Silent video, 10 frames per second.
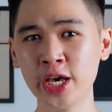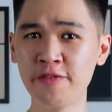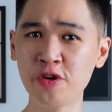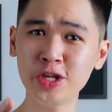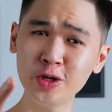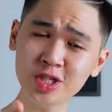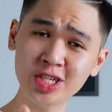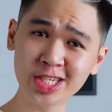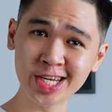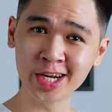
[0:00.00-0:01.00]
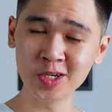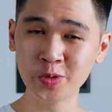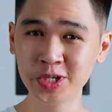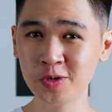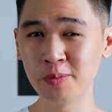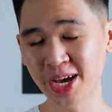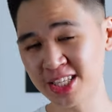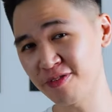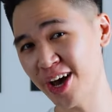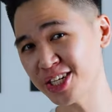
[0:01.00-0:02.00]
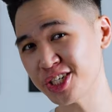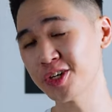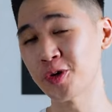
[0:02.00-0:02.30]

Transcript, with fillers: If you're new to this channel, we do men's fashion,